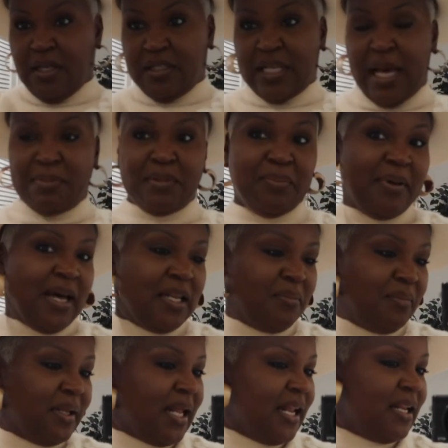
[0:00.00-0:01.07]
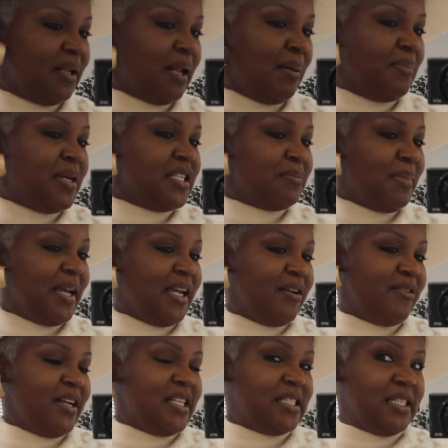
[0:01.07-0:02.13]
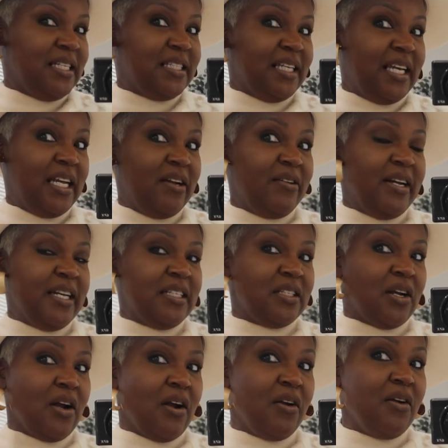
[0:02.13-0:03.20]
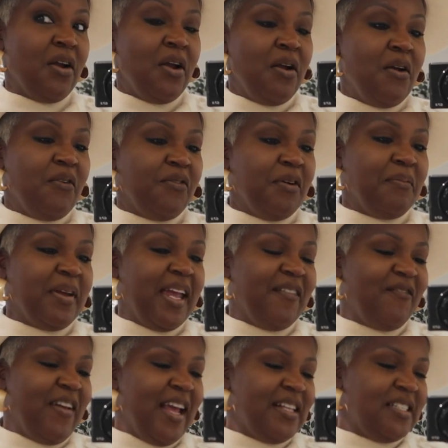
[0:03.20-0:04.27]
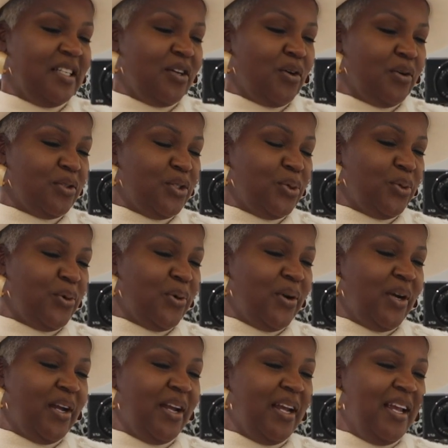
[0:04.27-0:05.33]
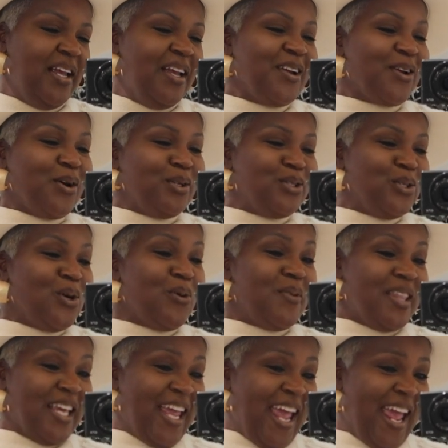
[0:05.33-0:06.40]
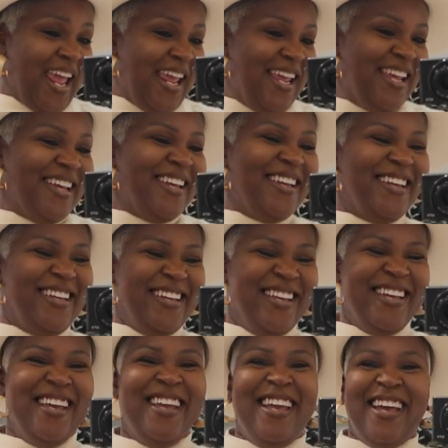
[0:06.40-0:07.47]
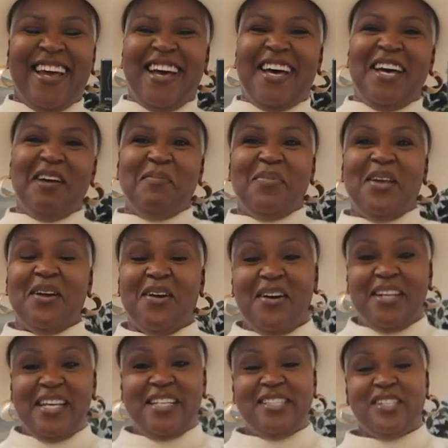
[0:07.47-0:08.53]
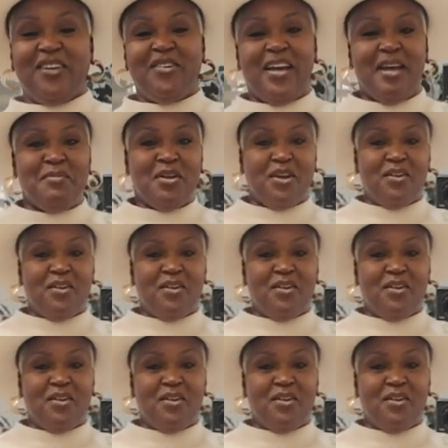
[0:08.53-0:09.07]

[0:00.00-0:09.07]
top to bottom, but I missed my earrings. These earrings are from Fancy Couture, Couture with a K. they're on Instagram. You